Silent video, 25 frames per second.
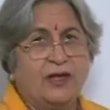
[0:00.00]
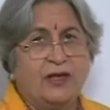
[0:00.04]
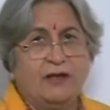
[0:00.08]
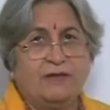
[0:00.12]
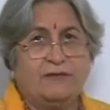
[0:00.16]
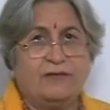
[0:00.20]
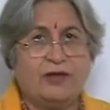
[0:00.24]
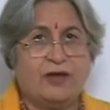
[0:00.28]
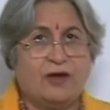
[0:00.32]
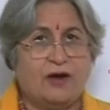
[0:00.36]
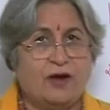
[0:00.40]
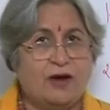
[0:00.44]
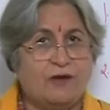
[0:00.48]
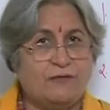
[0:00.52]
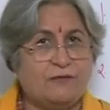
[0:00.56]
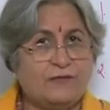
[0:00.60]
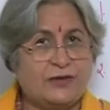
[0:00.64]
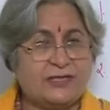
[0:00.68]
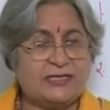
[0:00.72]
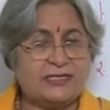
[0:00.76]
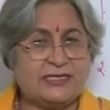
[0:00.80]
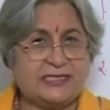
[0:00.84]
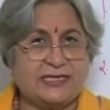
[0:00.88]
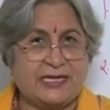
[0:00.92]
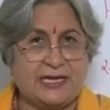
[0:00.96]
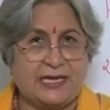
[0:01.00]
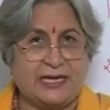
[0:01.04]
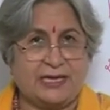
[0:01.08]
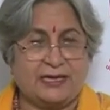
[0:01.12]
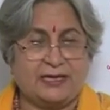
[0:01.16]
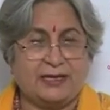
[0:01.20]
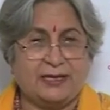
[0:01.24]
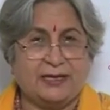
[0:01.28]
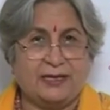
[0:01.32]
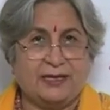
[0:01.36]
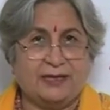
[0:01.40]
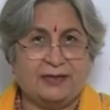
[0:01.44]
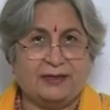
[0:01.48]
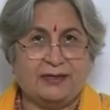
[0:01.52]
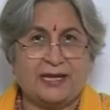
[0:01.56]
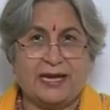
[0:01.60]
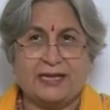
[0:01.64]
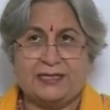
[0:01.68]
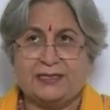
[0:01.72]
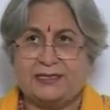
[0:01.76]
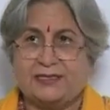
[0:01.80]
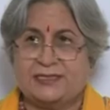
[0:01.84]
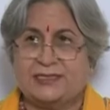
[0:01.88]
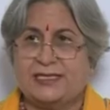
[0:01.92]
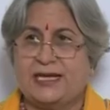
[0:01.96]
We often see
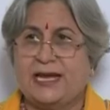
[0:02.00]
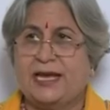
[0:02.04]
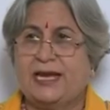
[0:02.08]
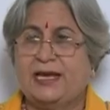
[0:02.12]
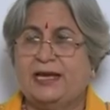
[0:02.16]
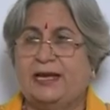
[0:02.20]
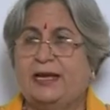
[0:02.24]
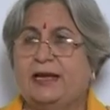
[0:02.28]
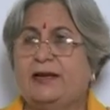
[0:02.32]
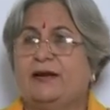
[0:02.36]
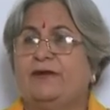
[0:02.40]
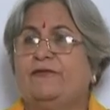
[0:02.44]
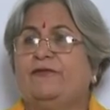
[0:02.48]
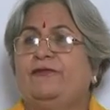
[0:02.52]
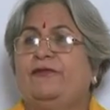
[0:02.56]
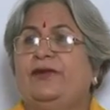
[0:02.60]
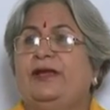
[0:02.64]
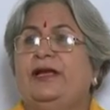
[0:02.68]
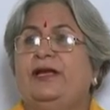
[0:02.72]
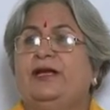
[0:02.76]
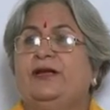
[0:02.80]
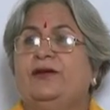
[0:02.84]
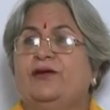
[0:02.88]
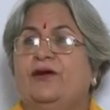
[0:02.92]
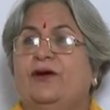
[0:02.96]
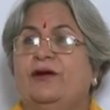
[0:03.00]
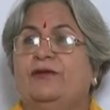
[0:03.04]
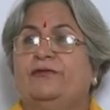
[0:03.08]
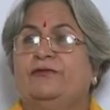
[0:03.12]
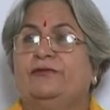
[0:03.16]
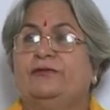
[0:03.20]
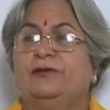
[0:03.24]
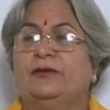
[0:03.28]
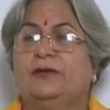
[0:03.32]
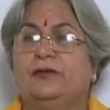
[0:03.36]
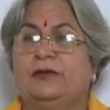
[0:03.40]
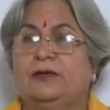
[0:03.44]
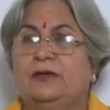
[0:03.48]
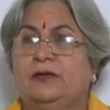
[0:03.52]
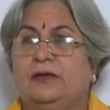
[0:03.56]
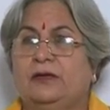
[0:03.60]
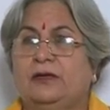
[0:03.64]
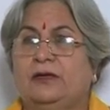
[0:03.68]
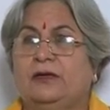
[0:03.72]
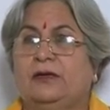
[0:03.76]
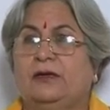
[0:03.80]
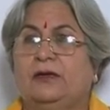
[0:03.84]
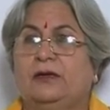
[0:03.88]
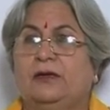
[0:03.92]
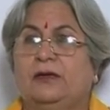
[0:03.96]
that, say, in a field
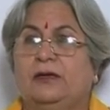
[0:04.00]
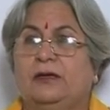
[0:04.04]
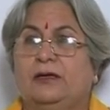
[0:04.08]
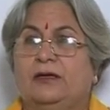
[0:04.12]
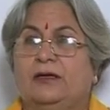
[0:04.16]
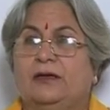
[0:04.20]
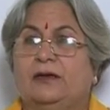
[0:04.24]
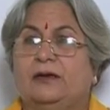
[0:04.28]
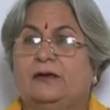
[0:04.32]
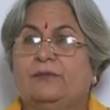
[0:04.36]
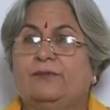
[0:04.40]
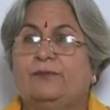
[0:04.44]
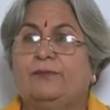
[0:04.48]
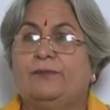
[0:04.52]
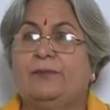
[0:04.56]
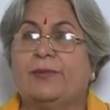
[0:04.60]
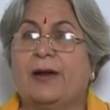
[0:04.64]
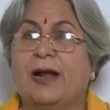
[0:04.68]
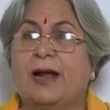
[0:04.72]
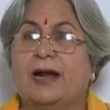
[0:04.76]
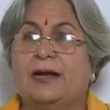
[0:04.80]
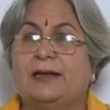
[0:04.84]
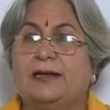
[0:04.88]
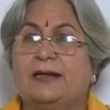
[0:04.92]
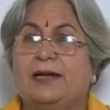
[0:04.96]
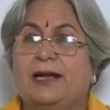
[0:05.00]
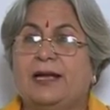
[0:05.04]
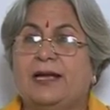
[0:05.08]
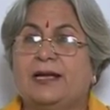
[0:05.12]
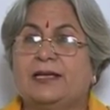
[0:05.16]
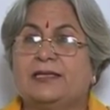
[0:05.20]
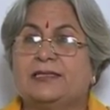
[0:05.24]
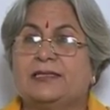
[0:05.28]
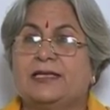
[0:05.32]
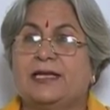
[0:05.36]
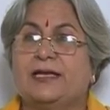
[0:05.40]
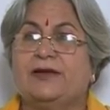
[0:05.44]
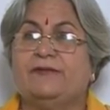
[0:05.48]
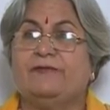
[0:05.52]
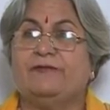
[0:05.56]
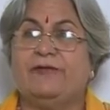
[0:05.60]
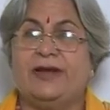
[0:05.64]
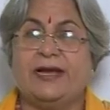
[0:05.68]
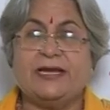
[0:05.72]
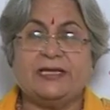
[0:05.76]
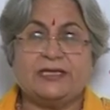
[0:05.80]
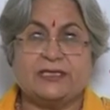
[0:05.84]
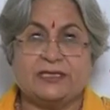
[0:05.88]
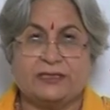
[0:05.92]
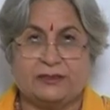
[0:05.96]
of plant like, say,
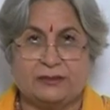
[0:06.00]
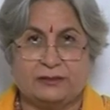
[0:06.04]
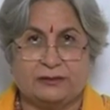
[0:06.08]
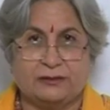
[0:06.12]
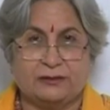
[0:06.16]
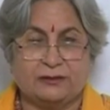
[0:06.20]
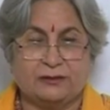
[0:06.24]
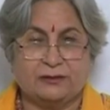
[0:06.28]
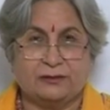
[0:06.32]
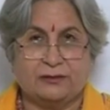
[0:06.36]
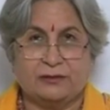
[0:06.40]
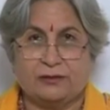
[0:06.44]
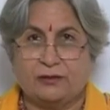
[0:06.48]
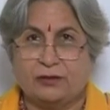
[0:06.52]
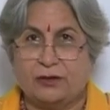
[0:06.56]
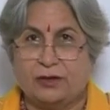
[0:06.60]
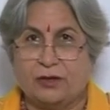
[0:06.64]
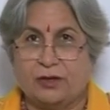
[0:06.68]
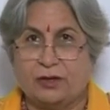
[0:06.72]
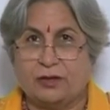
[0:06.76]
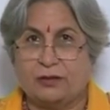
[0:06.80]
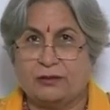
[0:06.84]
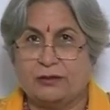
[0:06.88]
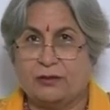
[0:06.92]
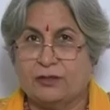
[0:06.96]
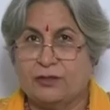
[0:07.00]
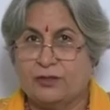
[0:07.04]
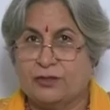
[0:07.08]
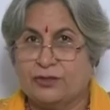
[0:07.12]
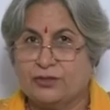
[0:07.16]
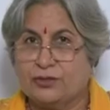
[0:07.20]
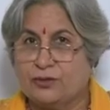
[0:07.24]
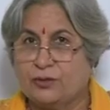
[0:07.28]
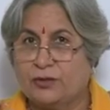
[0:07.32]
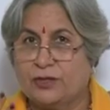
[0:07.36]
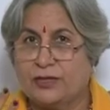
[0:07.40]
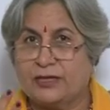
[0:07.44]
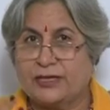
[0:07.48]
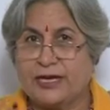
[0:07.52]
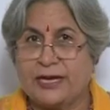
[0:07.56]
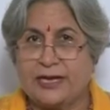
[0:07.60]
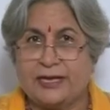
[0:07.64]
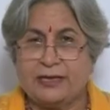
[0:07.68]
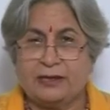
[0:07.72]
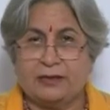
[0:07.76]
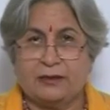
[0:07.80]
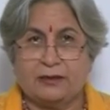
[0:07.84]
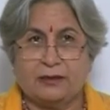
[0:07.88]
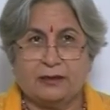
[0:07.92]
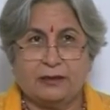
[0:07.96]
wheat or
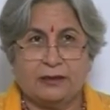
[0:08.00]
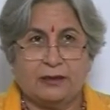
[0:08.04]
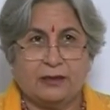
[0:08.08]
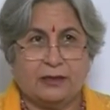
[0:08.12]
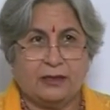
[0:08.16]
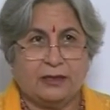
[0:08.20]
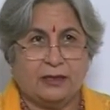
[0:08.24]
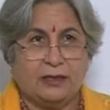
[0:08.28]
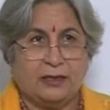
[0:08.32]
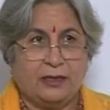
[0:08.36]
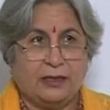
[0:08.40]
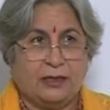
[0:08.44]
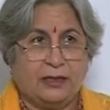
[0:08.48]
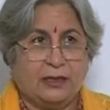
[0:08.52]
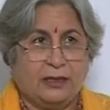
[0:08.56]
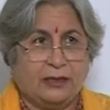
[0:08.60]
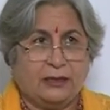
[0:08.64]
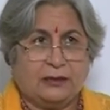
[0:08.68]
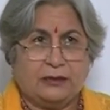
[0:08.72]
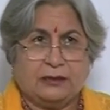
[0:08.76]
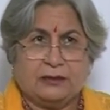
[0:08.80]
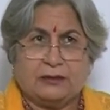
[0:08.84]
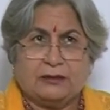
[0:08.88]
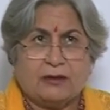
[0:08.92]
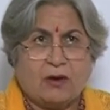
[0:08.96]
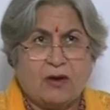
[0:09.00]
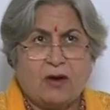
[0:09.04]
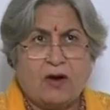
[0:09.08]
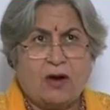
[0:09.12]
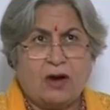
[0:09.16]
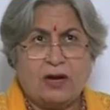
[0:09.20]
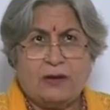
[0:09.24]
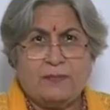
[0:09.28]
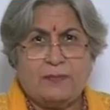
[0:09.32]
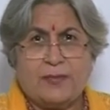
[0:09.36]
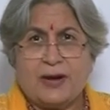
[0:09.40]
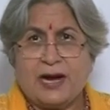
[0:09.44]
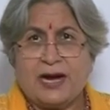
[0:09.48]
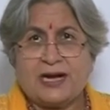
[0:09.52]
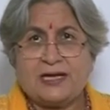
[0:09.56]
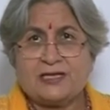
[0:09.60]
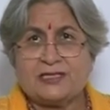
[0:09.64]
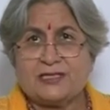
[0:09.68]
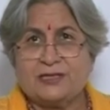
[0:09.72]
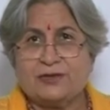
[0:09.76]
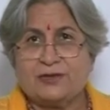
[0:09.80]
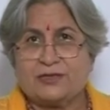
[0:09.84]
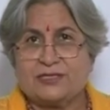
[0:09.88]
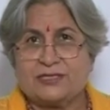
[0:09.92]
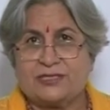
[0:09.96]
sugarcane, all
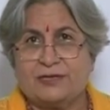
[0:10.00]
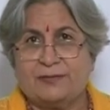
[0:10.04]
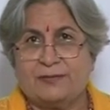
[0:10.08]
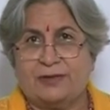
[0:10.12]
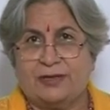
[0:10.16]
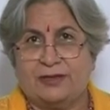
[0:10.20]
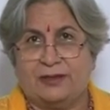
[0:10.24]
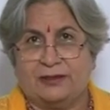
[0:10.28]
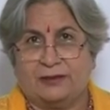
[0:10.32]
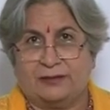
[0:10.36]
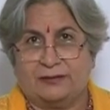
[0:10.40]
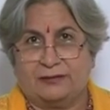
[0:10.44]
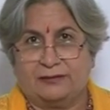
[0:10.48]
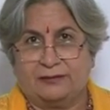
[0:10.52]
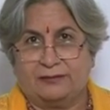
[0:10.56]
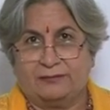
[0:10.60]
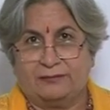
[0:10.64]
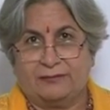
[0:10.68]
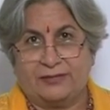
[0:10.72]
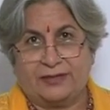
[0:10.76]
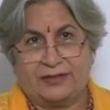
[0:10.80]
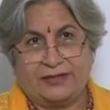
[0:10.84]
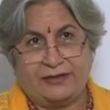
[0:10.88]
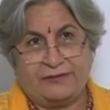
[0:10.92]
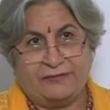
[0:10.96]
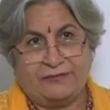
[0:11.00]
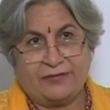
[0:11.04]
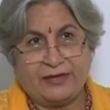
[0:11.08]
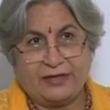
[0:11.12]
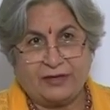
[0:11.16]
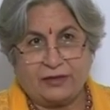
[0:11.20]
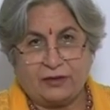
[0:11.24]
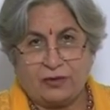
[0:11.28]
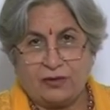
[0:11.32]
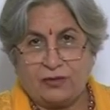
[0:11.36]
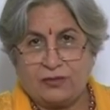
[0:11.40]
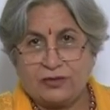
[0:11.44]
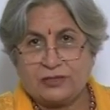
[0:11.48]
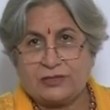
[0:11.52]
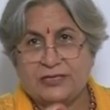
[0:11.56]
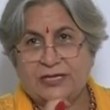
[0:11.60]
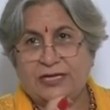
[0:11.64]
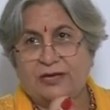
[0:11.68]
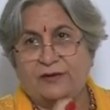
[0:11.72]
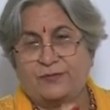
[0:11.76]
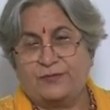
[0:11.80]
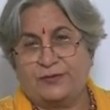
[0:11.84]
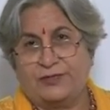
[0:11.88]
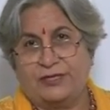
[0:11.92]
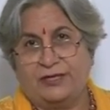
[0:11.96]
plants look similar, but if we closely
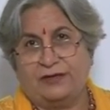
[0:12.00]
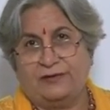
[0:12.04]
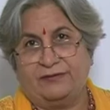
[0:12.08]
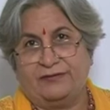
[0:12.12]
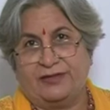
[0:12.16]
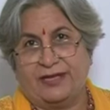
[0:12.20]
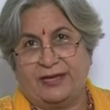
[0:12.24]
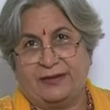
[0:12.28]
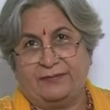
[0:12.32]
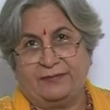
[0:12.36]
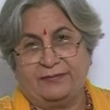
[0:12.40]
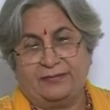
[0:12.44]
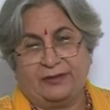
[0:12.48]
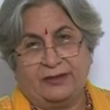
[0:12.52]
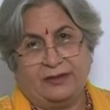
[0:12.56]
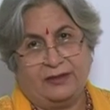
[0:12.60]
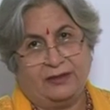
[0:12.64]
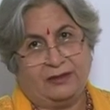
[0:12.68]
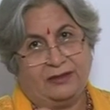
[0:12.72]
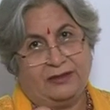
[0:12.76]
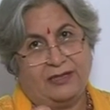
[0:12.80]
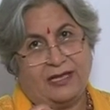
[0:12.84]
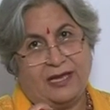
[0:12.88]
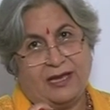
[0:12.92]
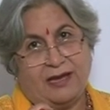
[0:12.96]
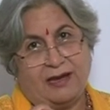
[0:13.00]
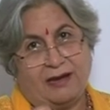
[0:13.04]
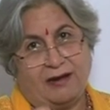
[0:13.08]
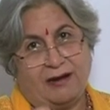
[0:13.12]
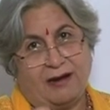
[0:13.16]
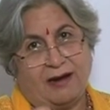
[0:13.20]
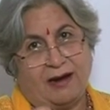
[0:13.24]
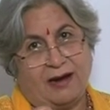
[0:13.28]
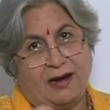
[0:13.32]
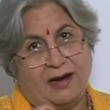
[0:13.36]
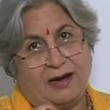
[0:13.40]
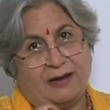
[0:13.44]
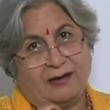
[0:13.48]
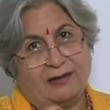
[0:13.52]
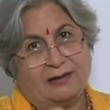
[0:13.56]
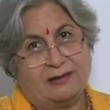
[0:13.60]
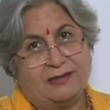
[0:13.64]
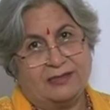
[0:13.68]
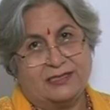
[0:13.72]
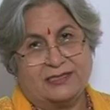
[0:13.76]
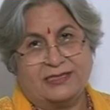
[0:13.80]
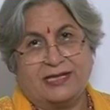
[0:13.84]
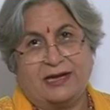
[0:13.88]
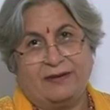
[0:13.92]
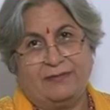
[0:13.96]
observe them, there are
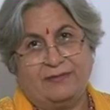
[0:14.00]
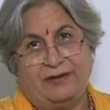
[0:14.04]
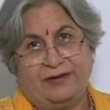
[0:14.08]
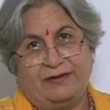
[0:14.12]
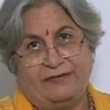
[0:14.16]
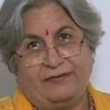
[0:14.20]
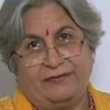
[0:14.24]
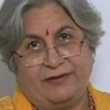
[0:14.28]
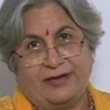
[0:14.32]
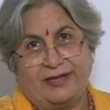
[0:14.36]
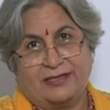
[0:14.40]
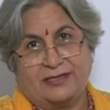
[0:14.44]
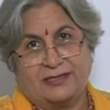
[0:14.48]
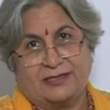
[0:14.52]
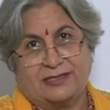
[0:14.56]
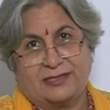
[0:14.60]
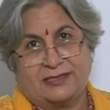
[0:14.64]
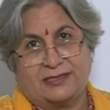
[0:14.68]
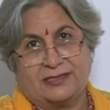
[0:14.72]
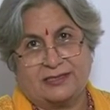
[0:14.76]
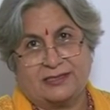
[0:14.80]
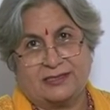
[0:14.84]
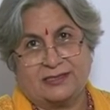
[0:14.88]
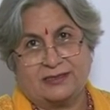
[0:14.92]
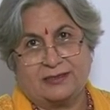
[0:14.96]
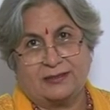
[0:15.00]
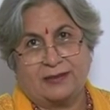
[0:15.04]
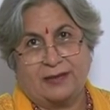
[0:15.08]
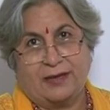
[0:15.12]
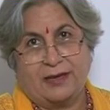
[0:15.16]
some differences.